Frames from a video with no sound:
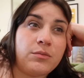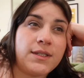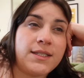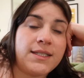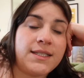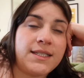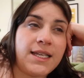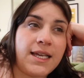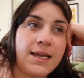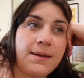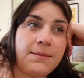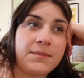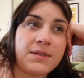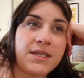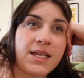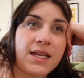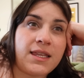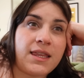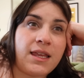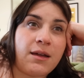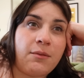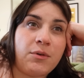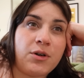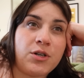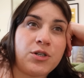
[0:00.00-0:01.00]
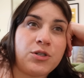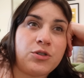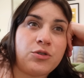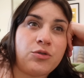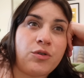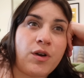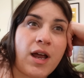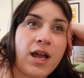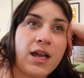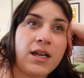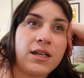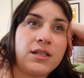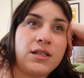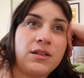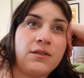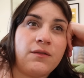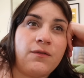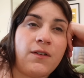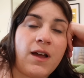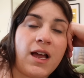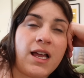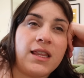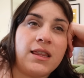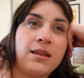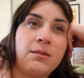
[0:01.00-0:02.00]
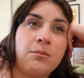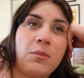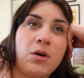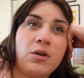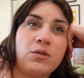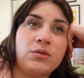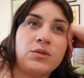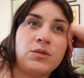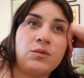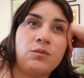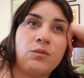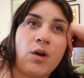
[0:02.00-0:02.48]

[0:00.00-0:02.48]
seems like they were trying to find the most